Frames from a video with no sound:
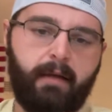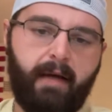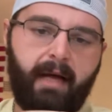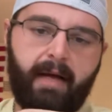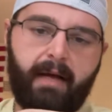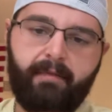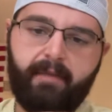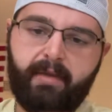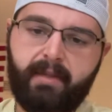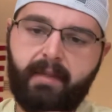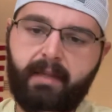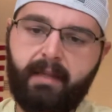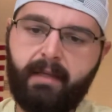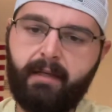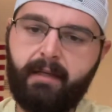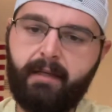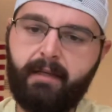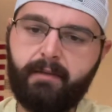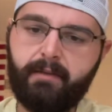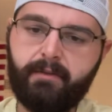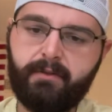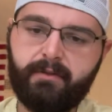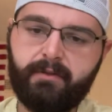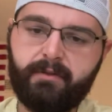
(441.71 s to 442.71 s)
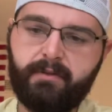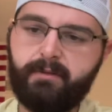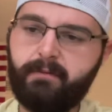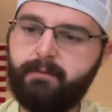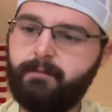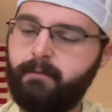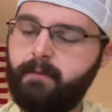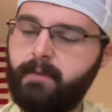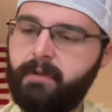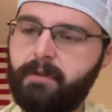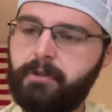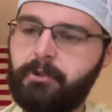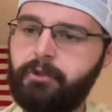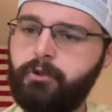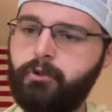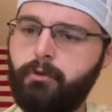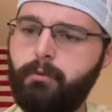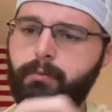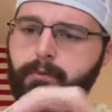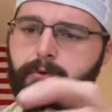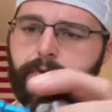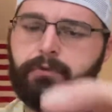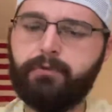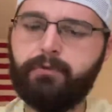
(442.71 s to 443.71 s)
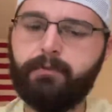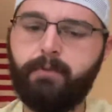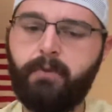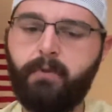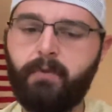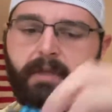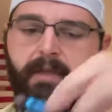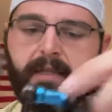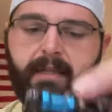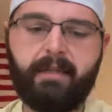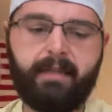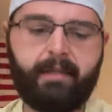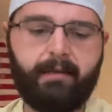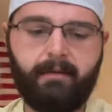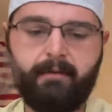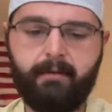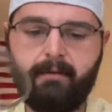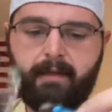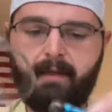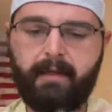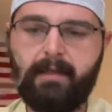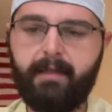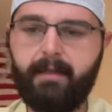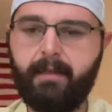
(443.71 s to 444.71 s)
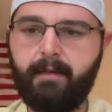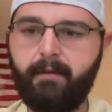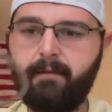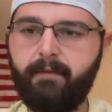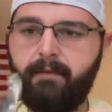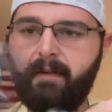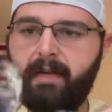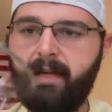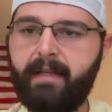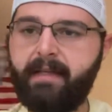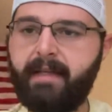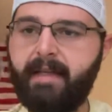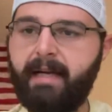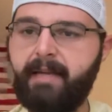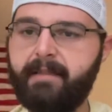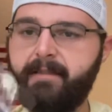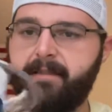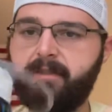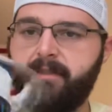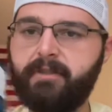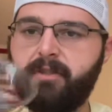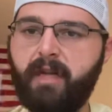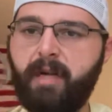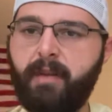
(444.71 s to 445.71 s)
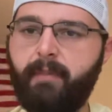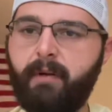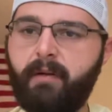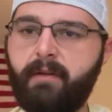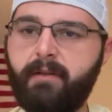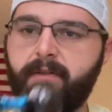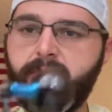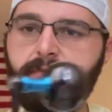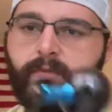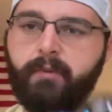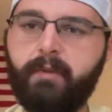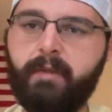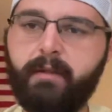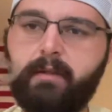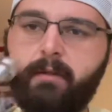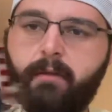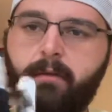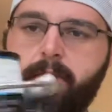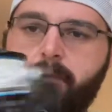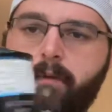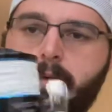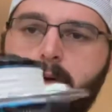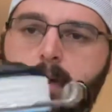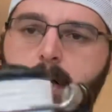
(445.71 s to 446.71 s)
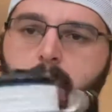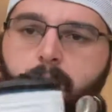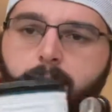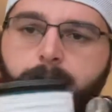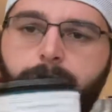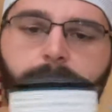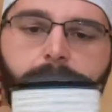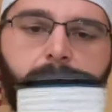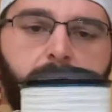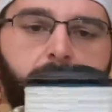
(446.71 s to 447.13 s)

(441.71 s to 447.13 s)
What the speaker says: Everything in here just is super smooth. Like they did a fantastic job on this reel overall.